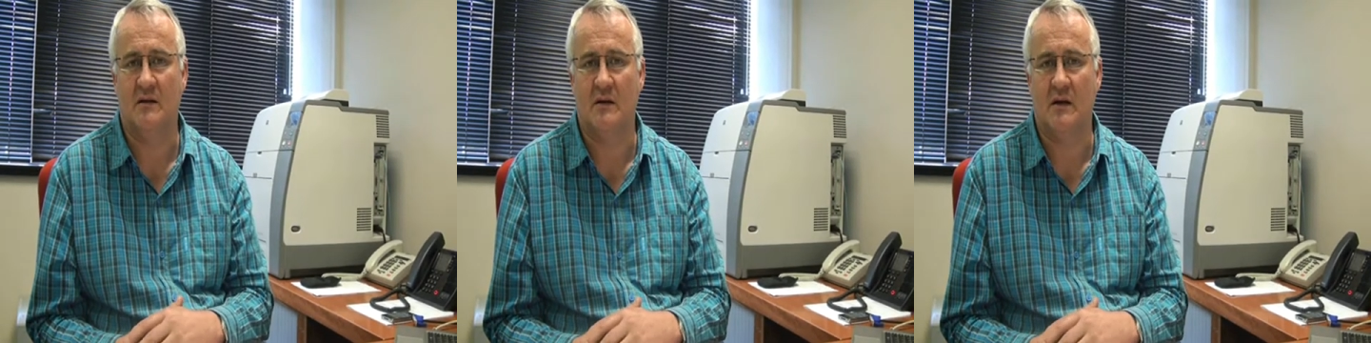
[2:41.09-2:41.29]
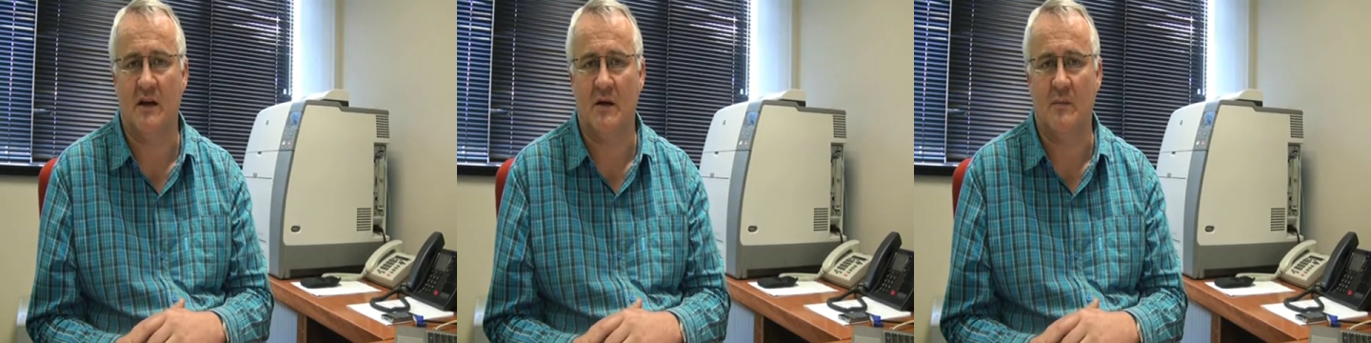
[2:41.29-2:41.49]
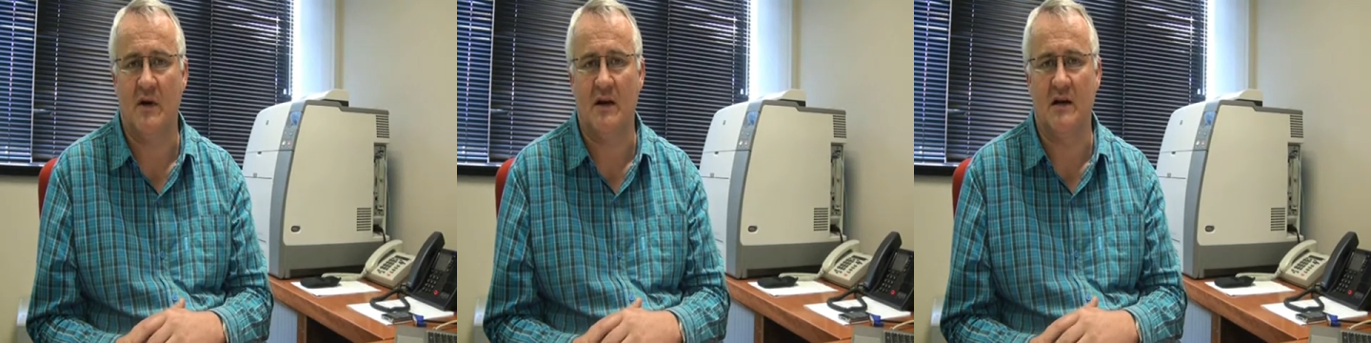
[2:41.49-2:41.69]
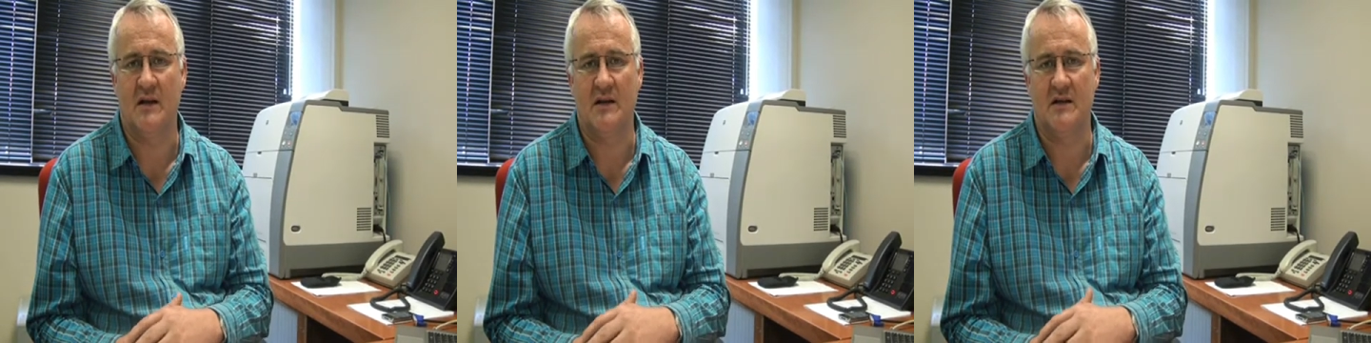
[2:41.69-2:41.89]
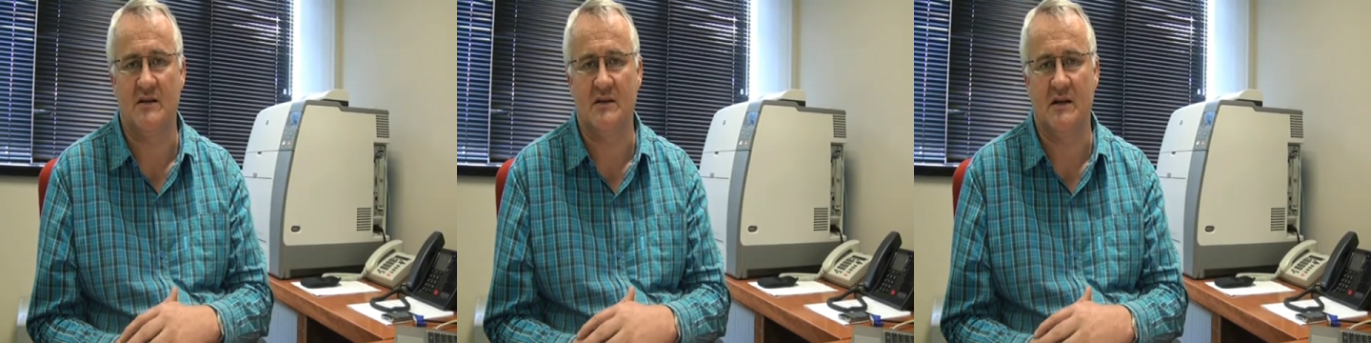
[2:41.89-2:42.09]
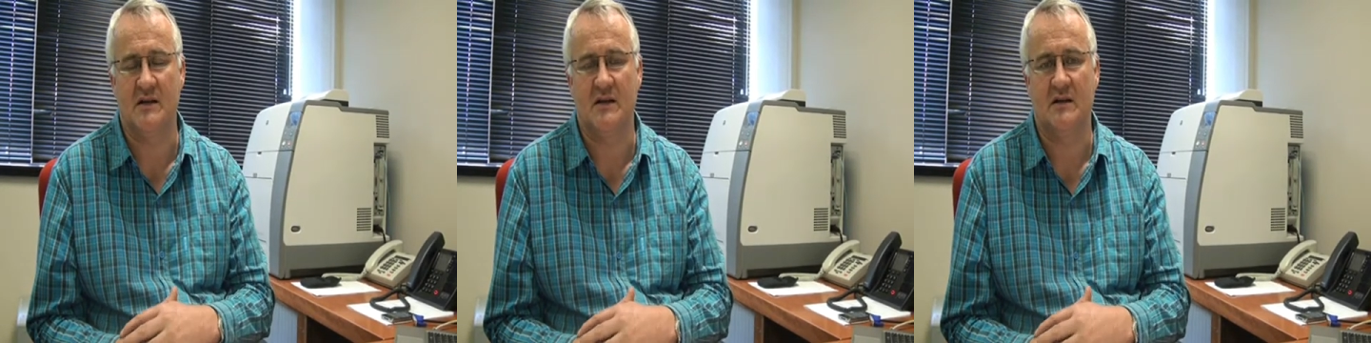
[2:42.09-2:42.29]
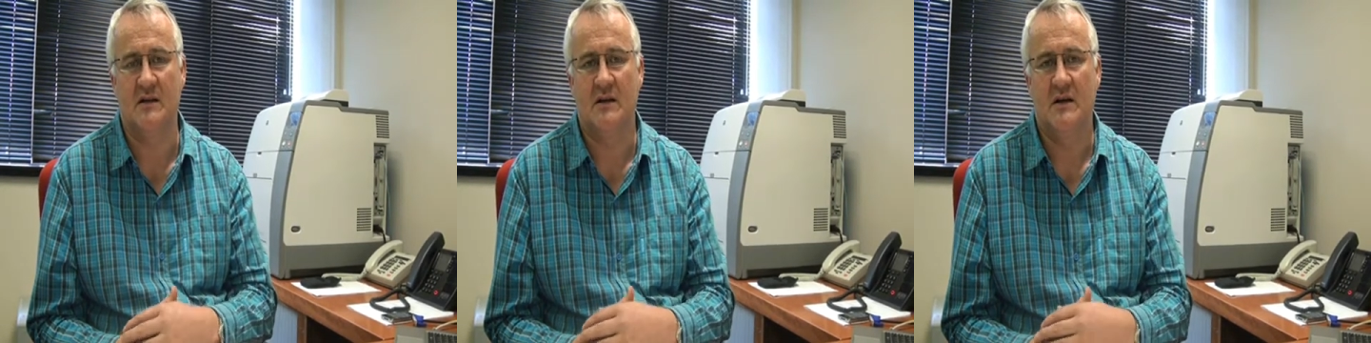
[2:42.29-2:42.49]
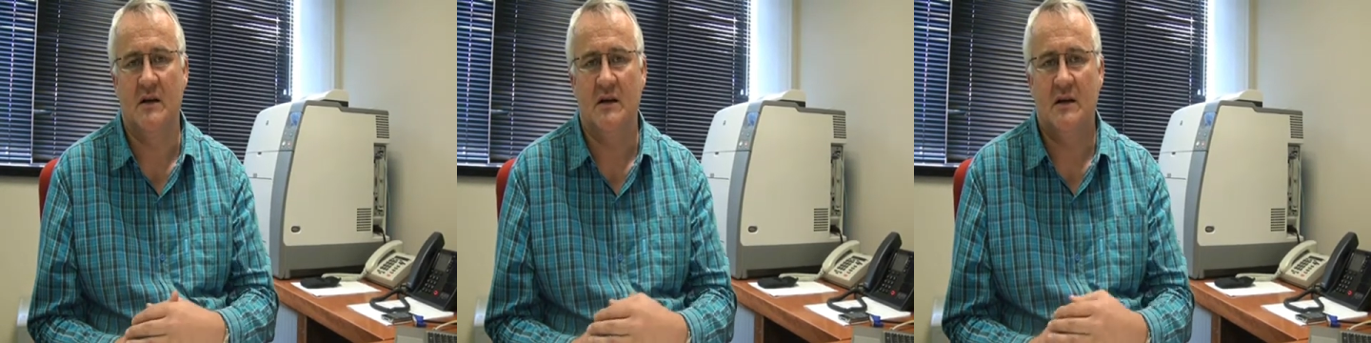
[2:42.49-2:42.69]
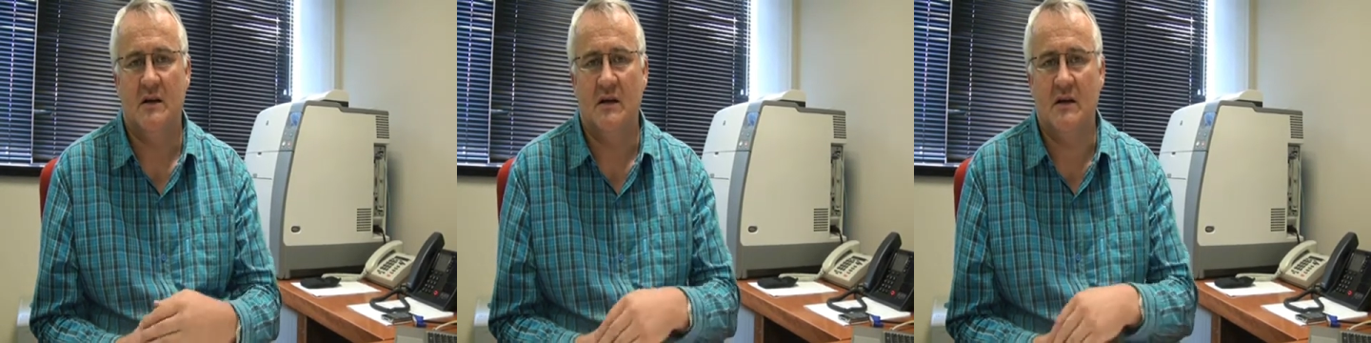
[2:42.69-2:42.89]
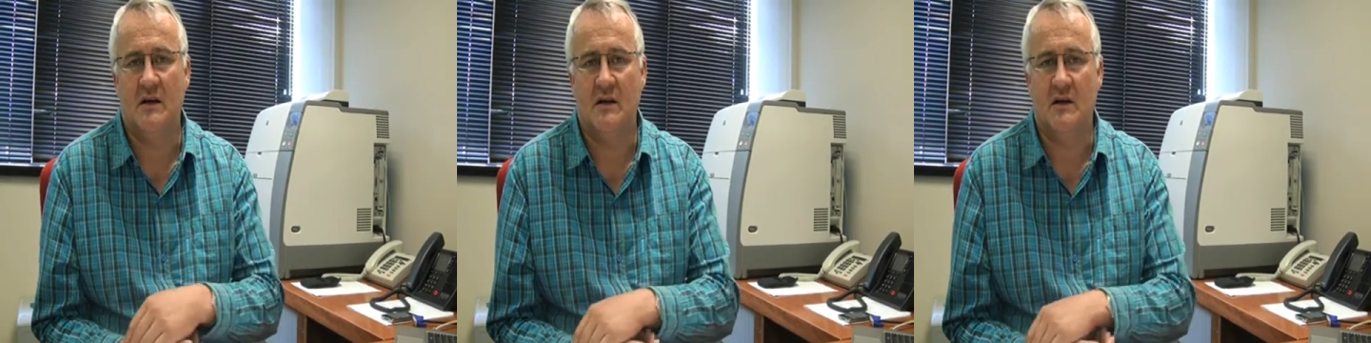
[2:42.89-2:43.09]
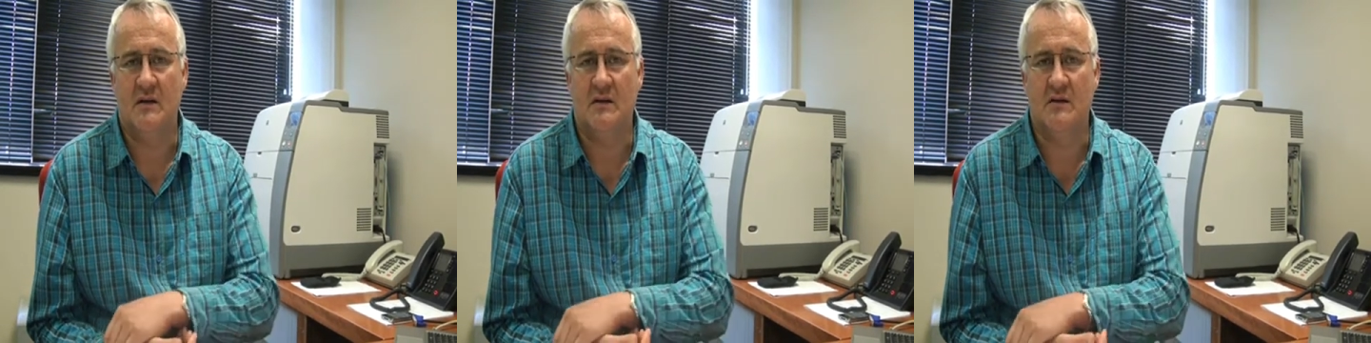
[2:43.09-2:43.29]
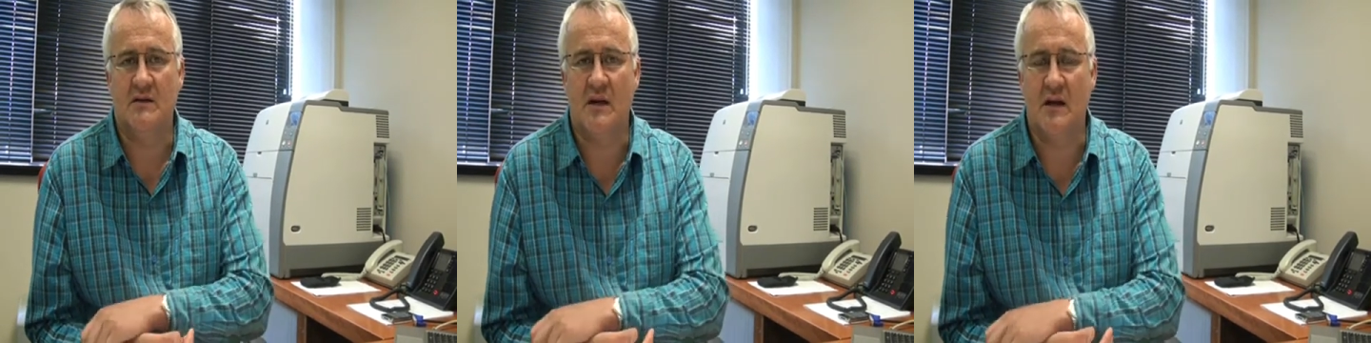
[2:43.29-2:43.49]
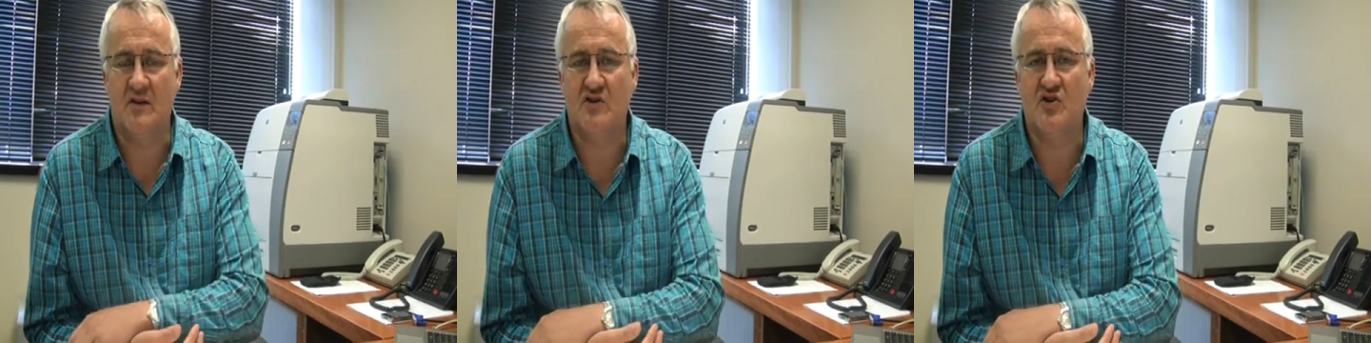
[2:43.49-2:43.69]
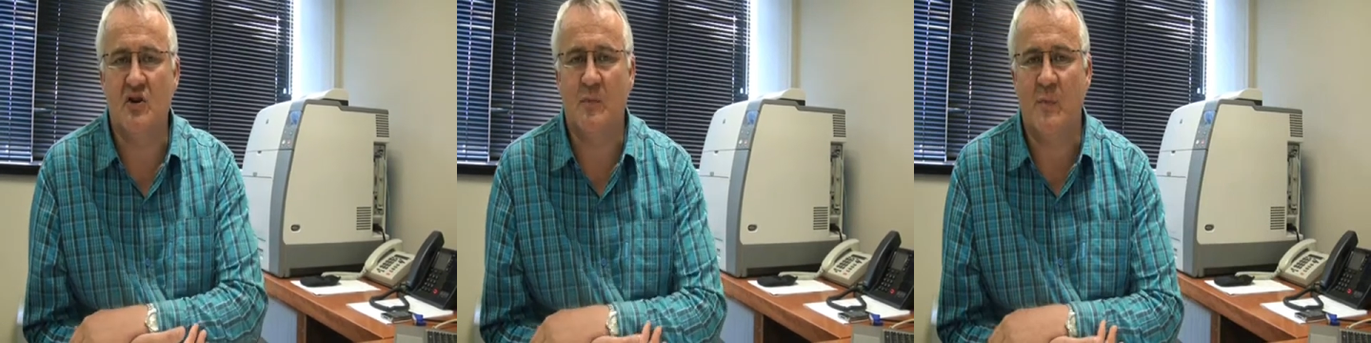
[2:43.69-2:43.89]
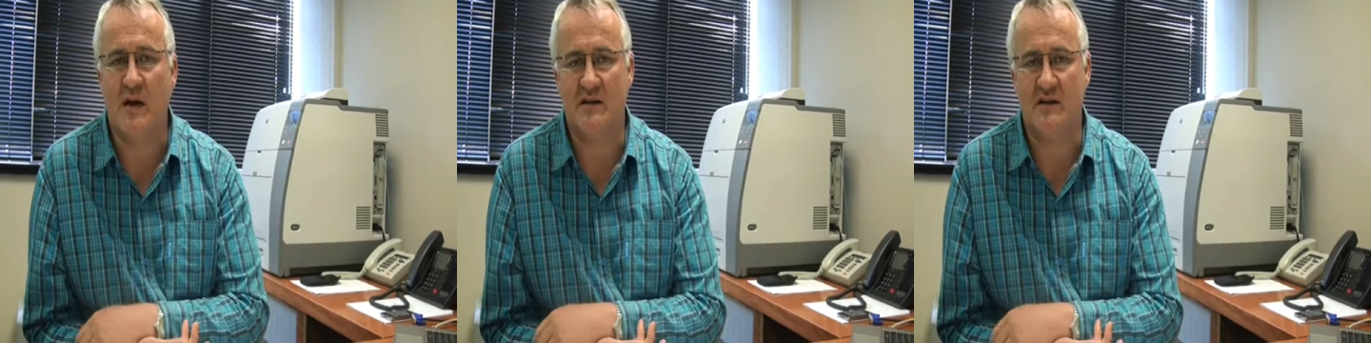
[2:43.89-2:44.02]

Kayamandi is a township